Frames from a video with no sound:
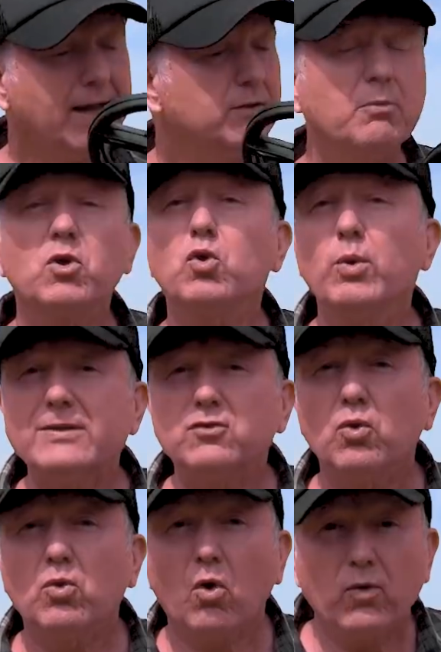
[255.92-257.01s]
is my quick
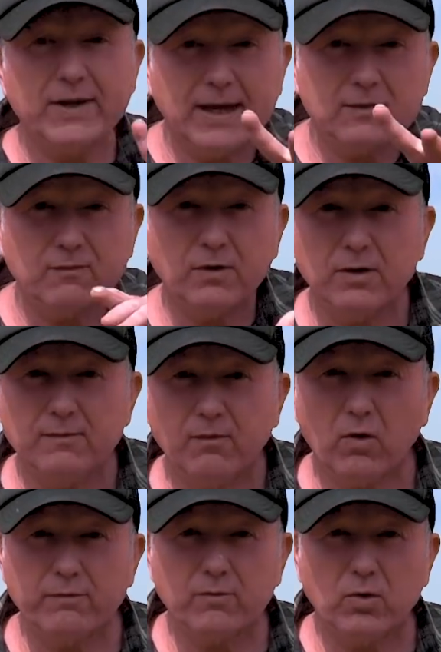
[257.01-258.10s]
talk on the
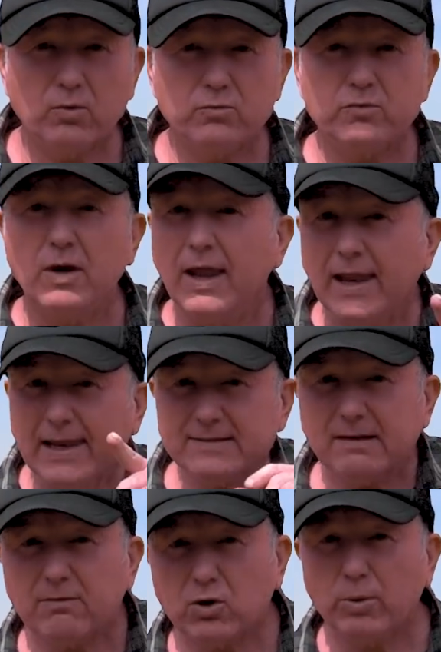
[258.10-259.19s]
X35 coils. Let's
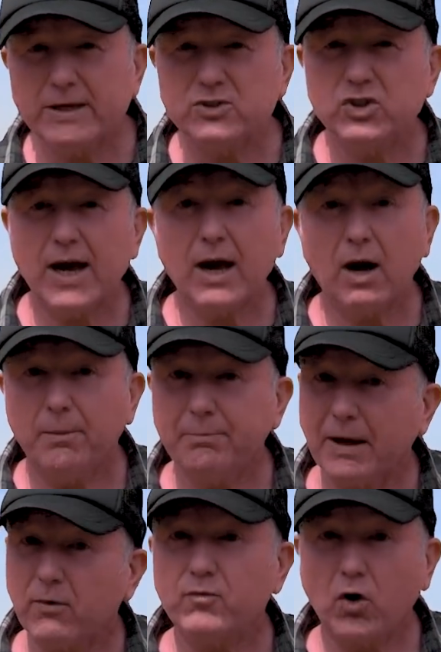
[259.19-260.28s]
have a quick chat
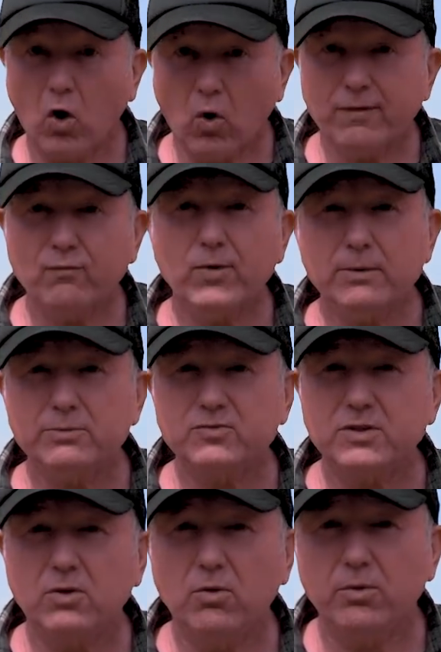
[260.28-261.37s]
about the high
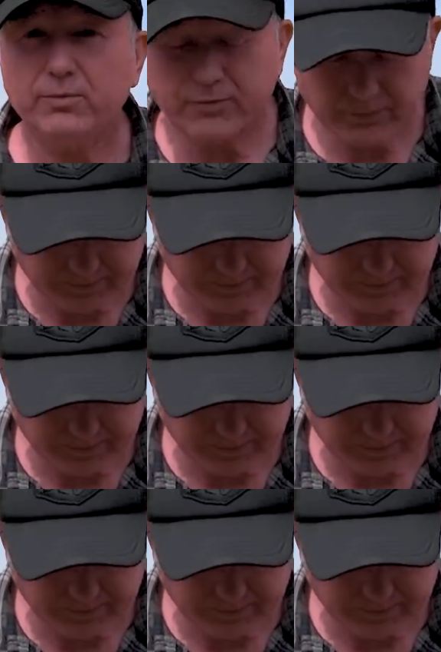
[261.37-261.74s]
frequency coils.